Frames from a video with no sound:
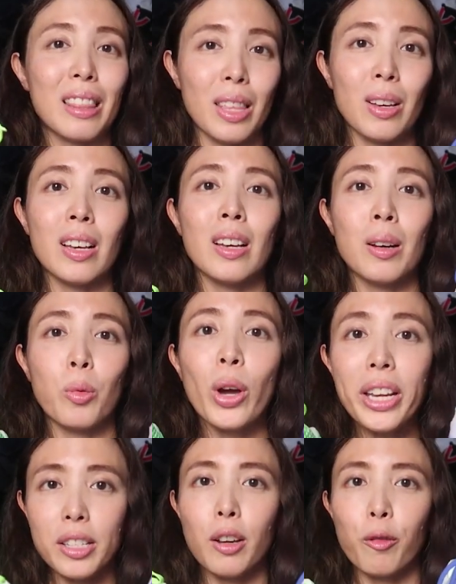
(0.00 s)
the
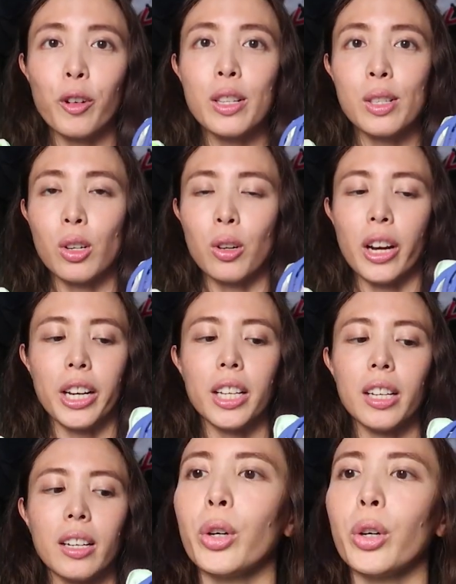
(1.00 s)
weight difference already.